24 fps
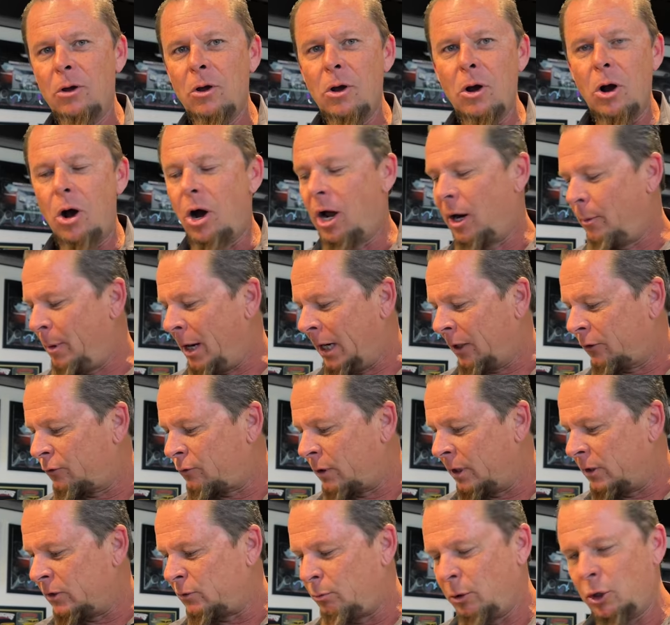automatic
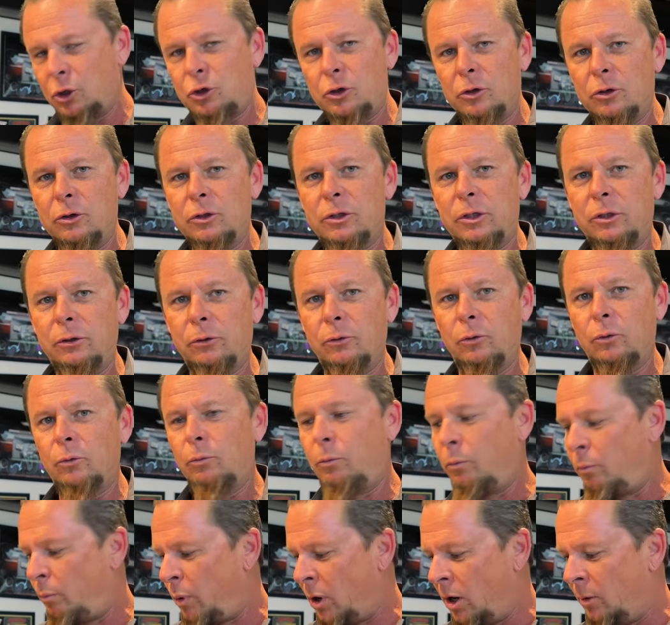transmission to
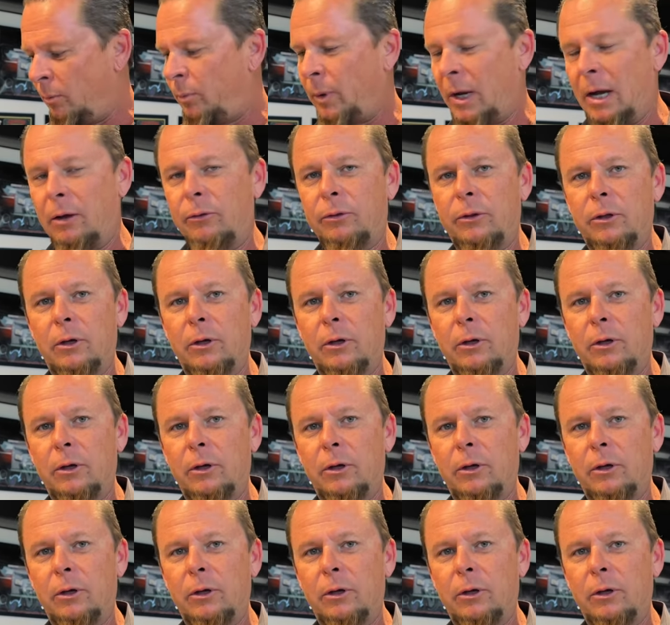pump out the